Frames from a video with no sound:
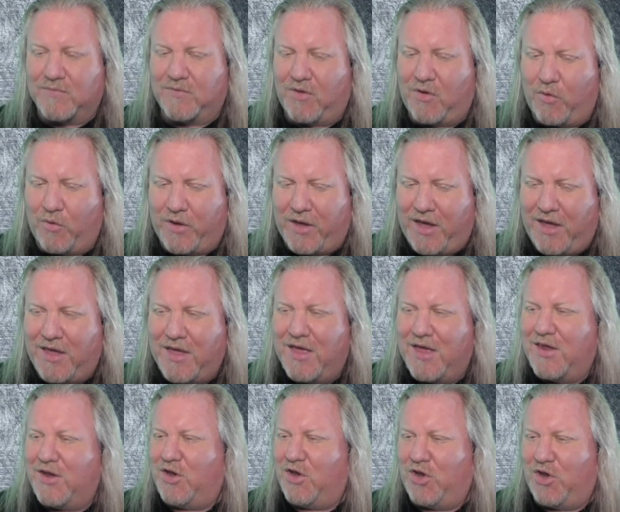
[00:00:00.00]
Okay,
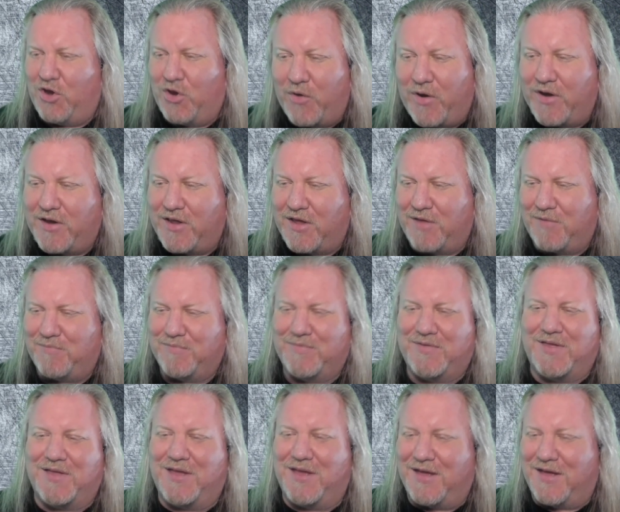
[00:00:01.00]
no idea.
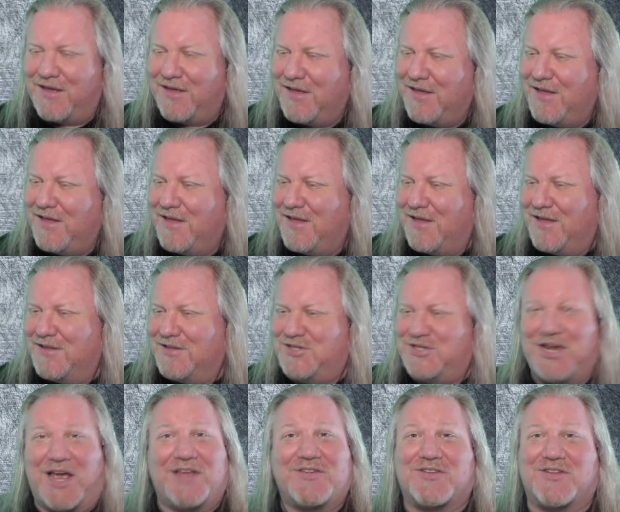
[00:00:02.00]

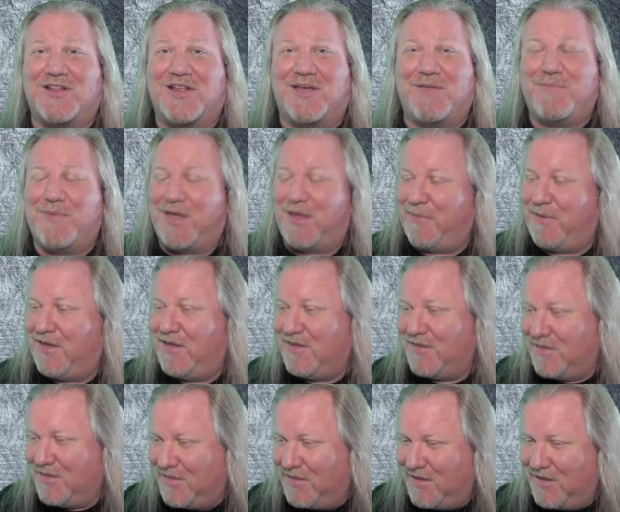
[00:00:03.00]
Jazz club, maybe?
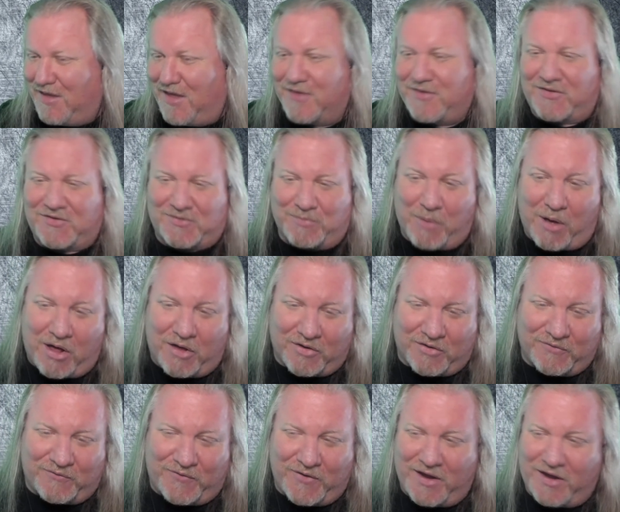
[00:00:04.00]
It's a
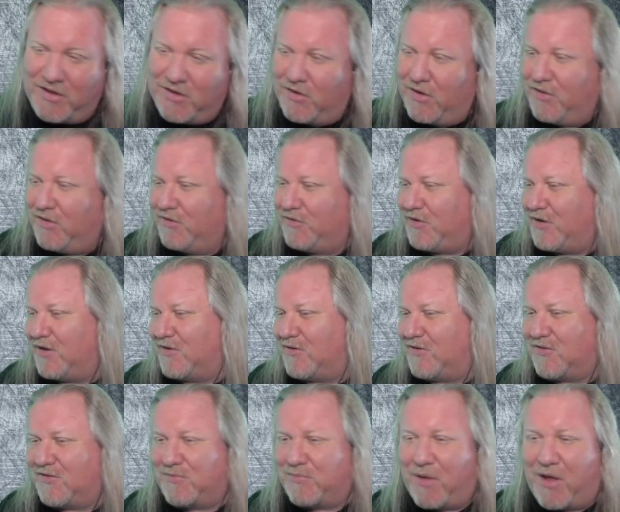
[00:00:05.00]
smaller venue. It looks like it's
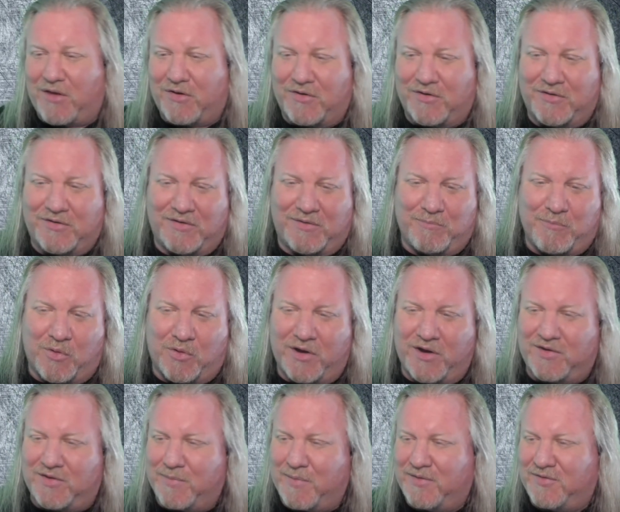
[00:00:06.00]
a smaller, more
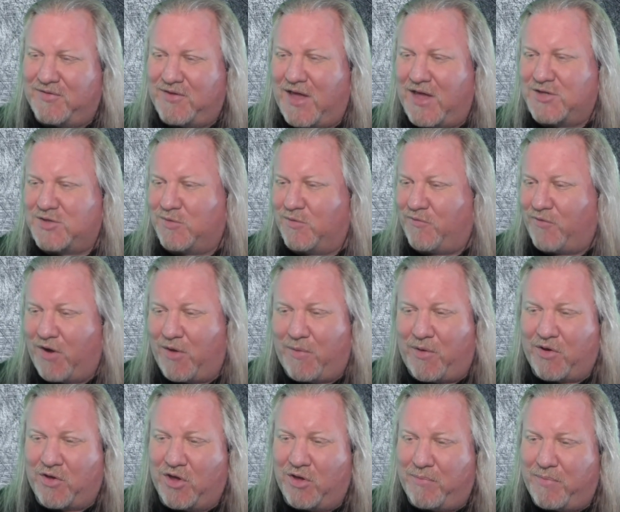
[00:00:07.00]
intimate stage, so it very
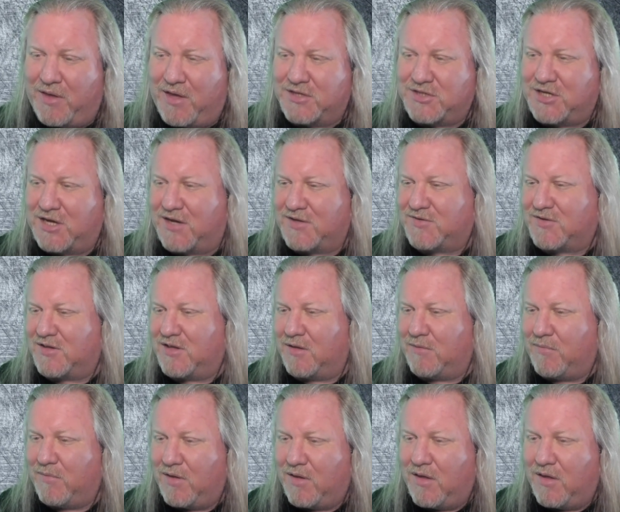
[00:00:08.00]
well could be a jazz club.